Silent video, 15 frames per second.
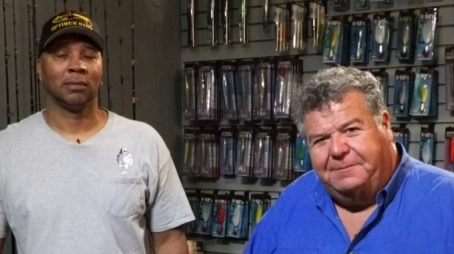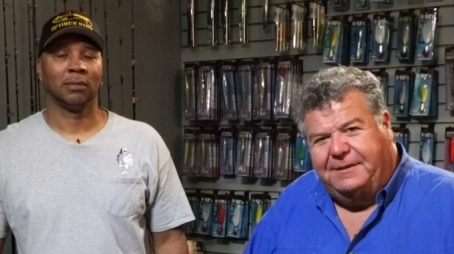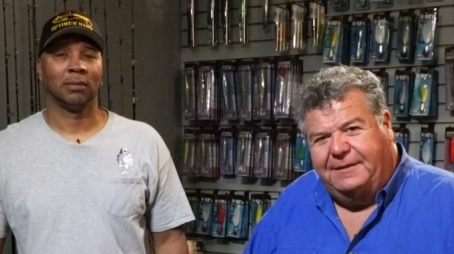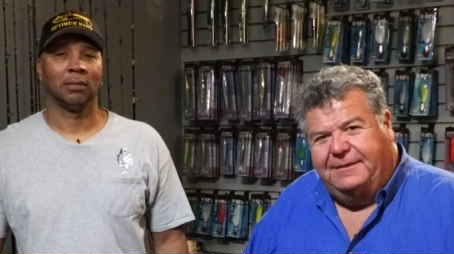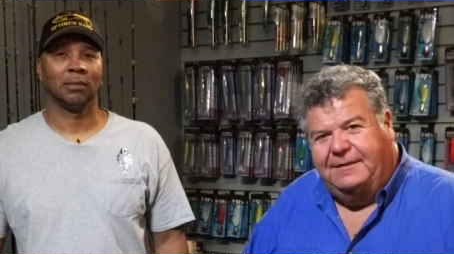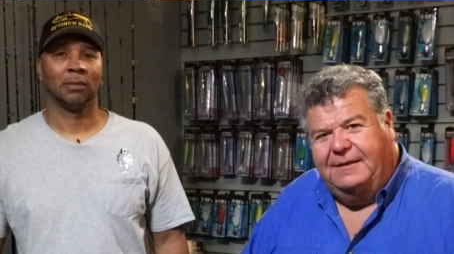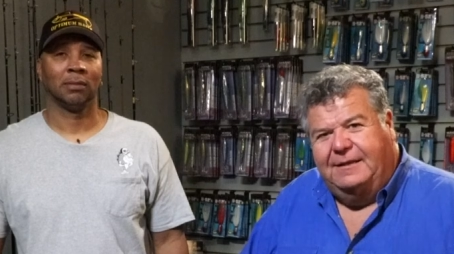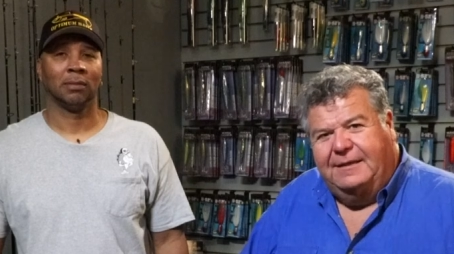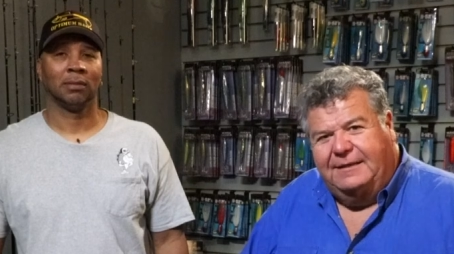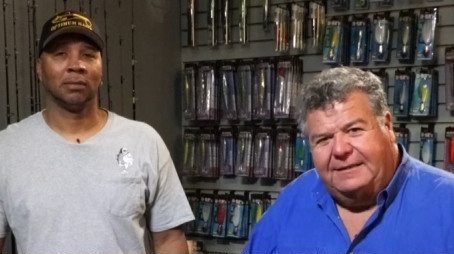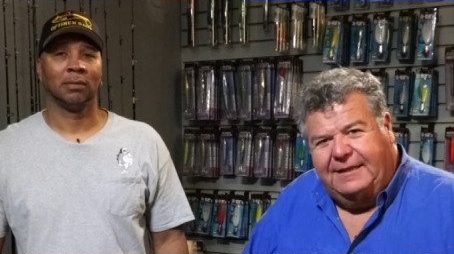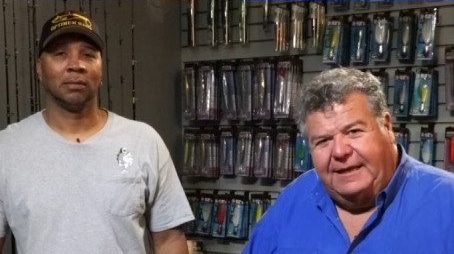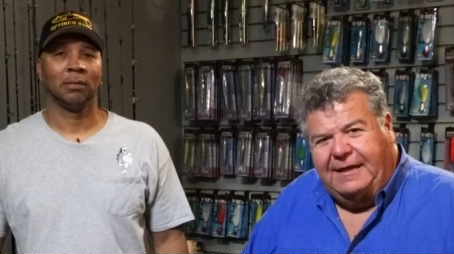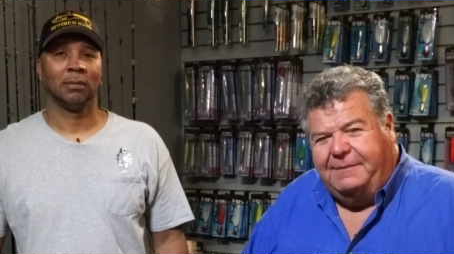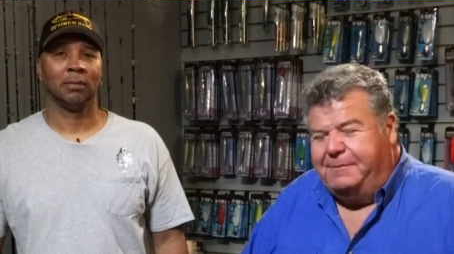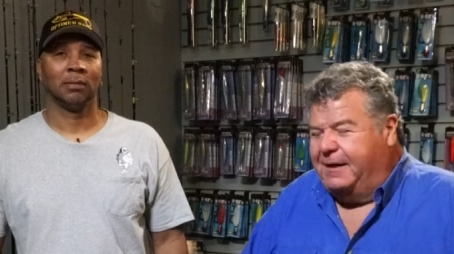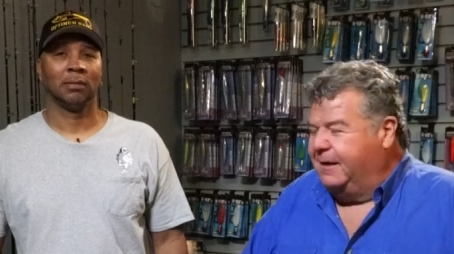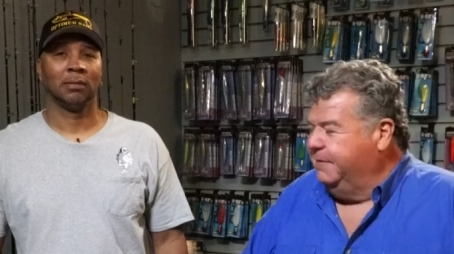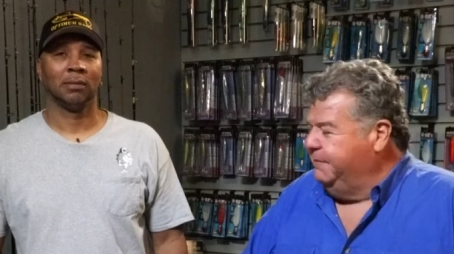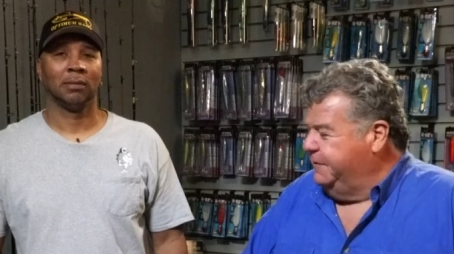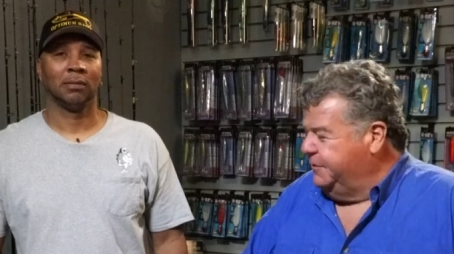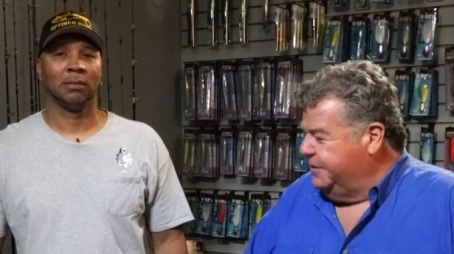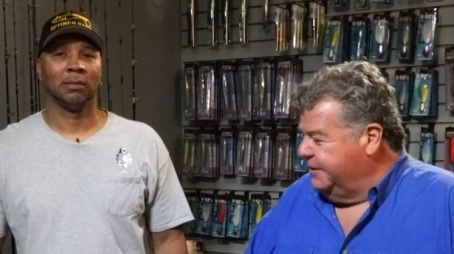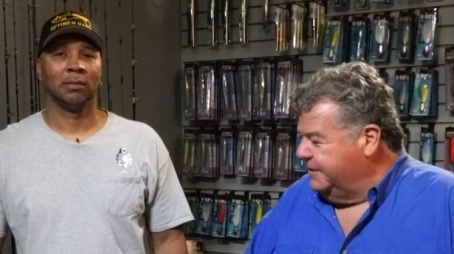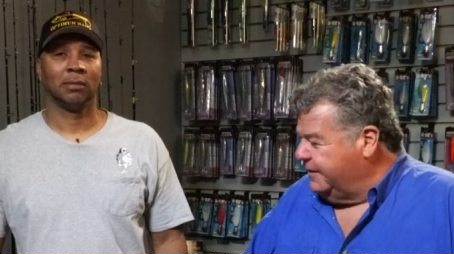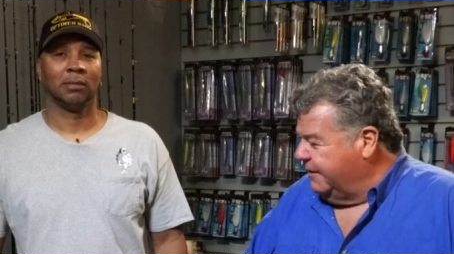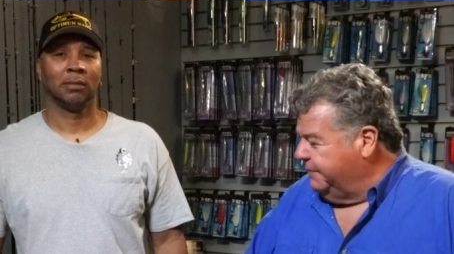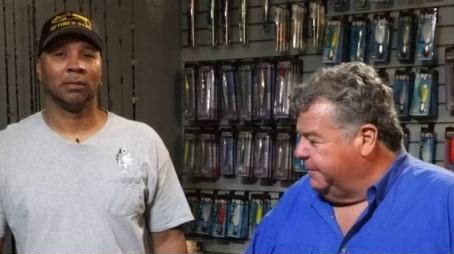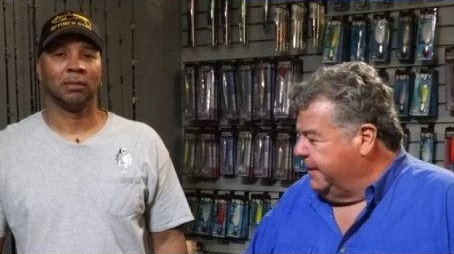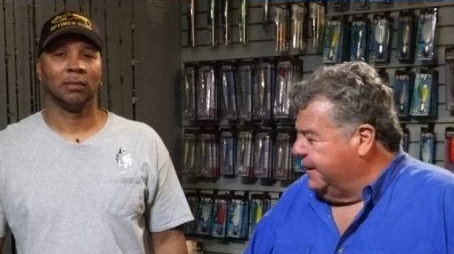Speaker 1: bit today about fishing
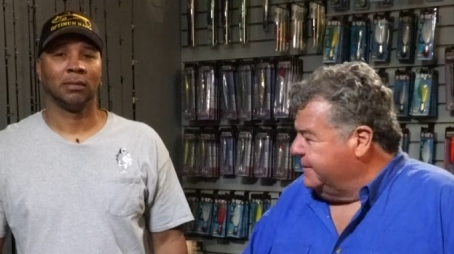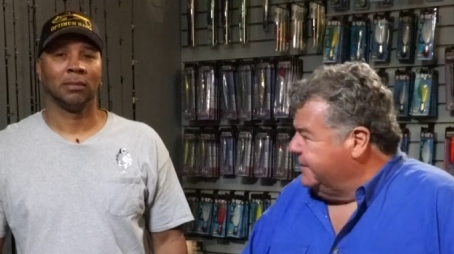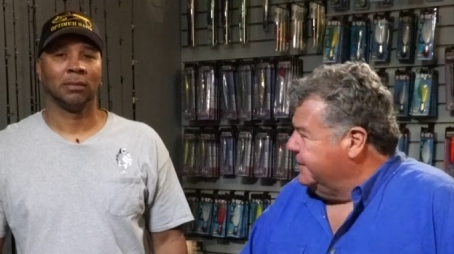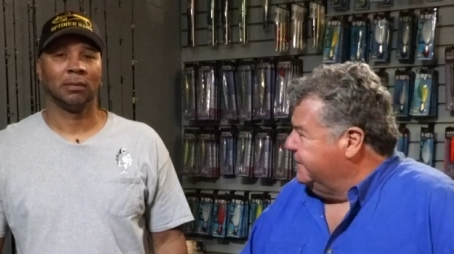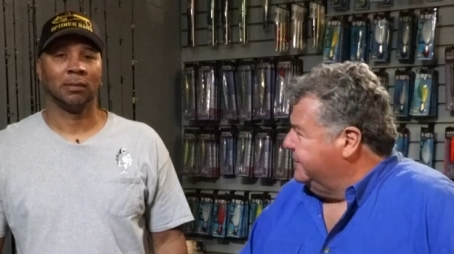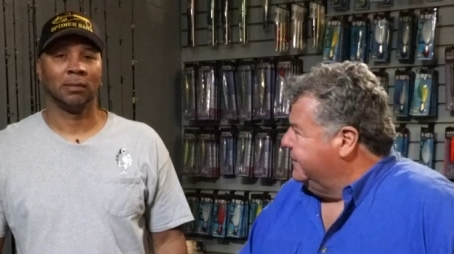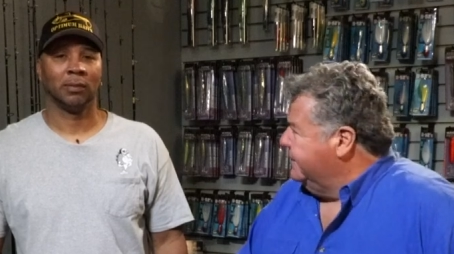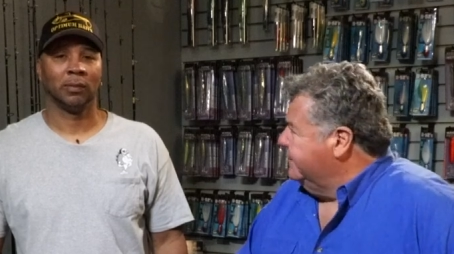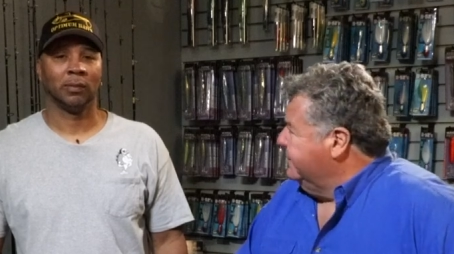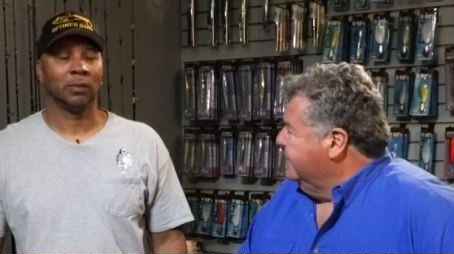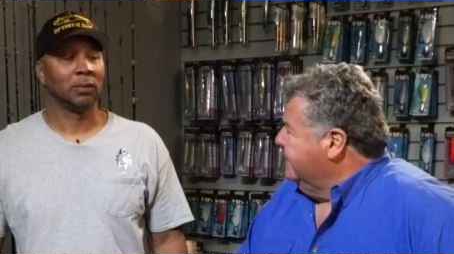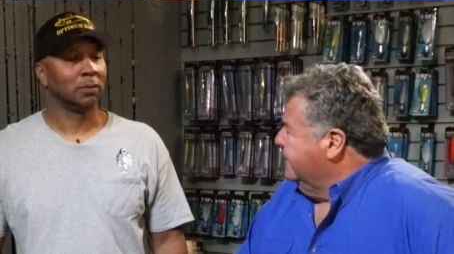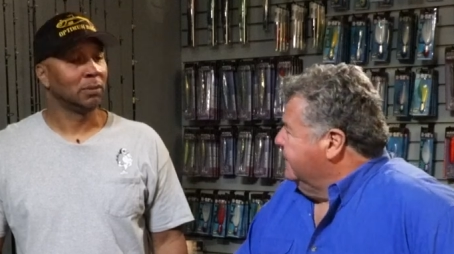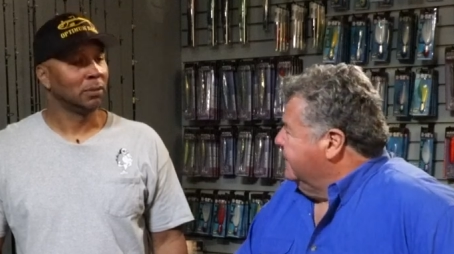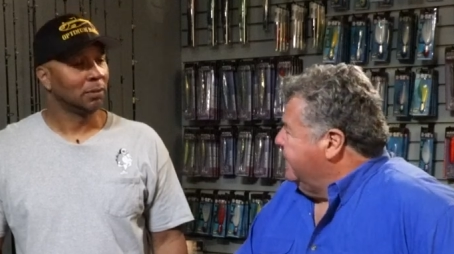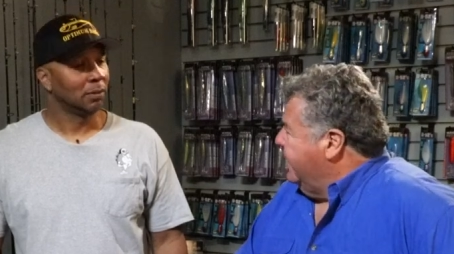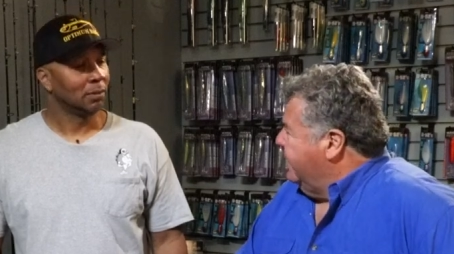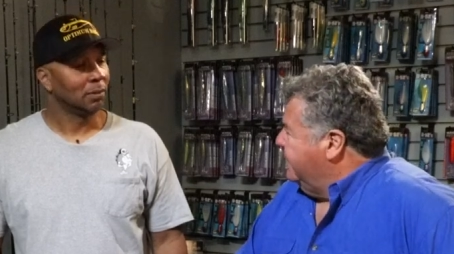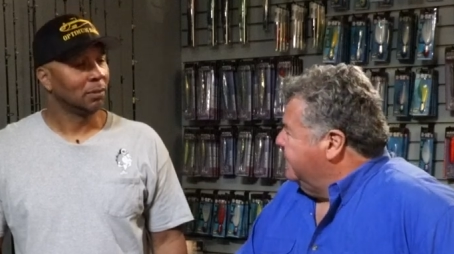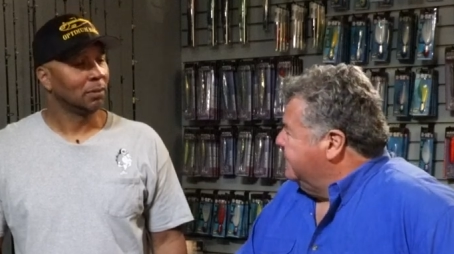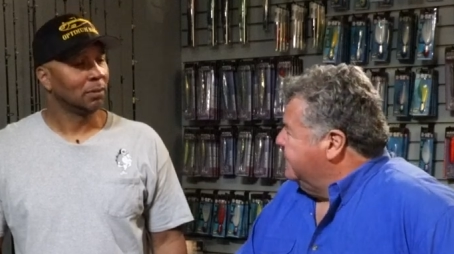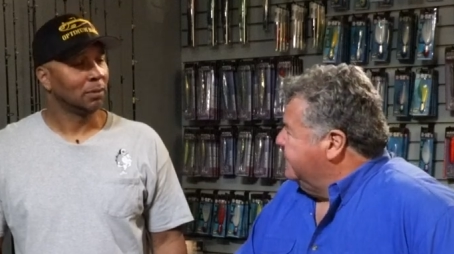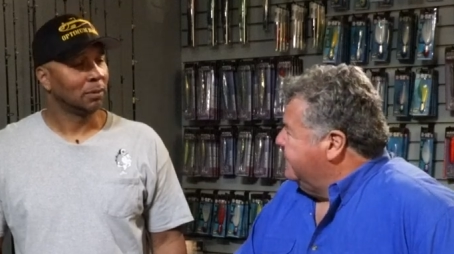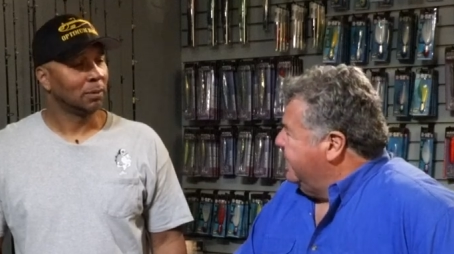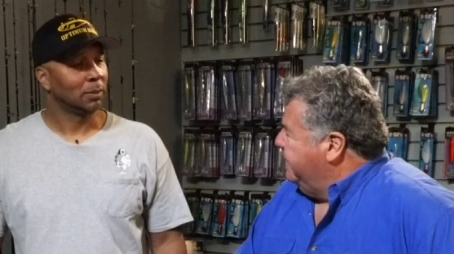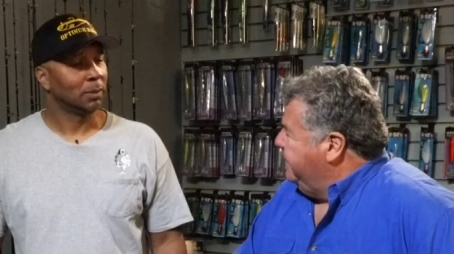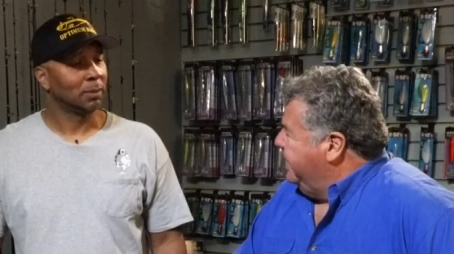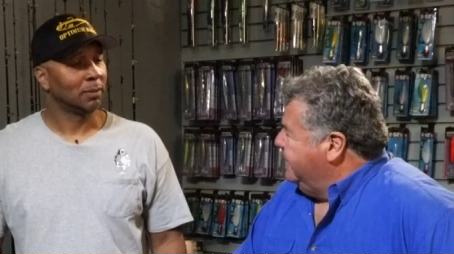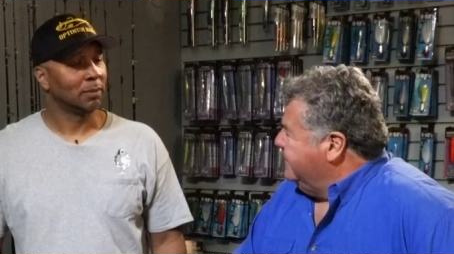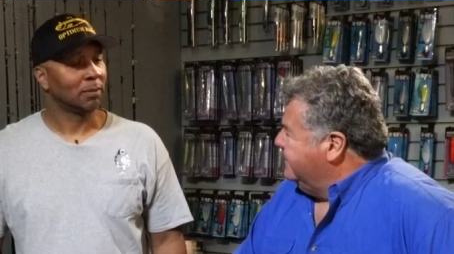soft plastics for calicos and
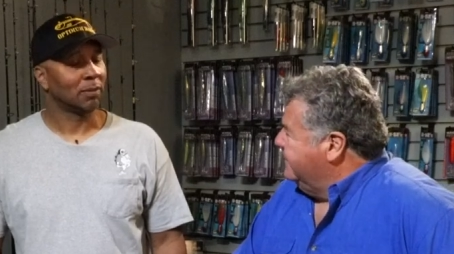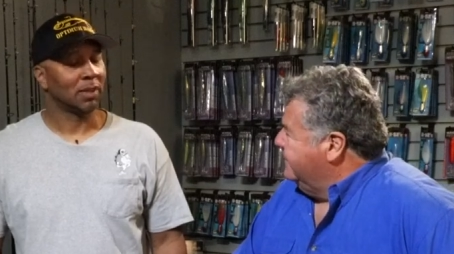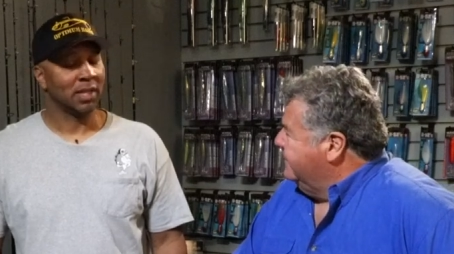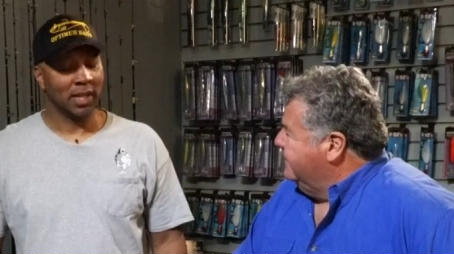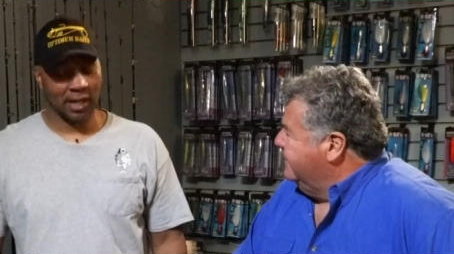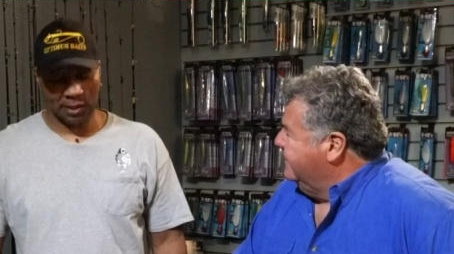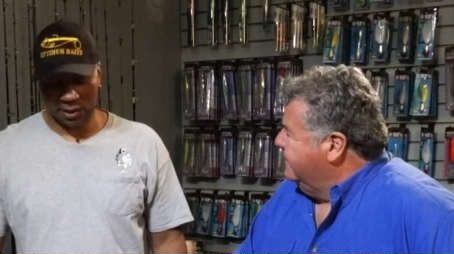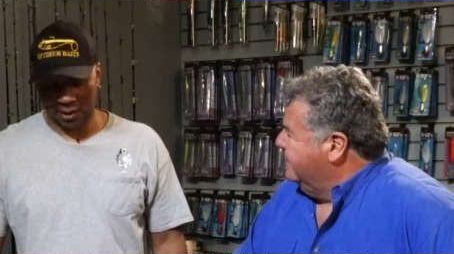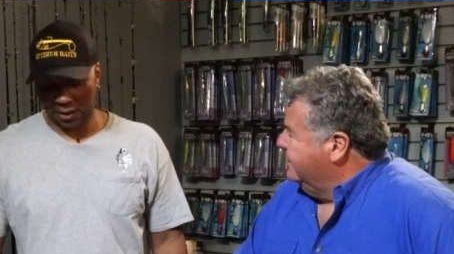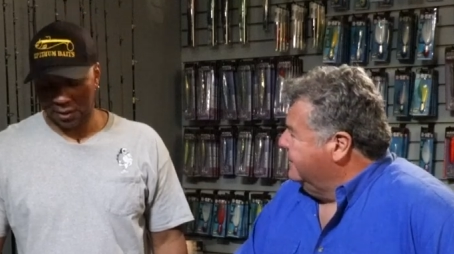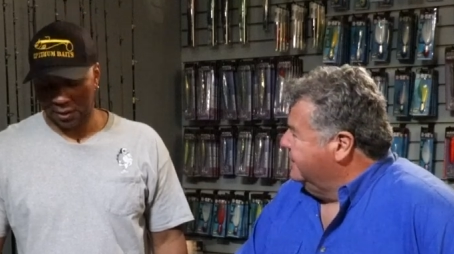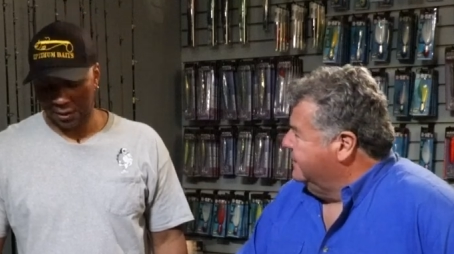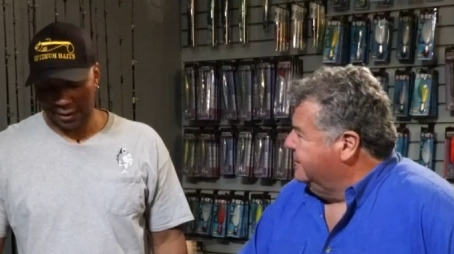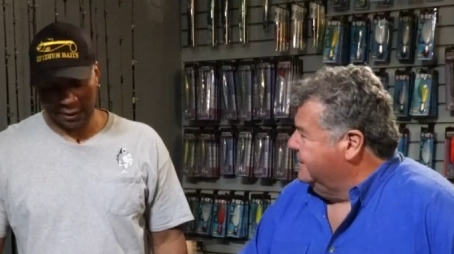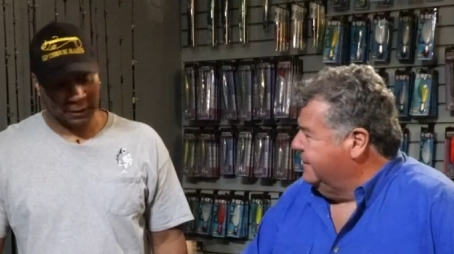sand bass. Yes, sir.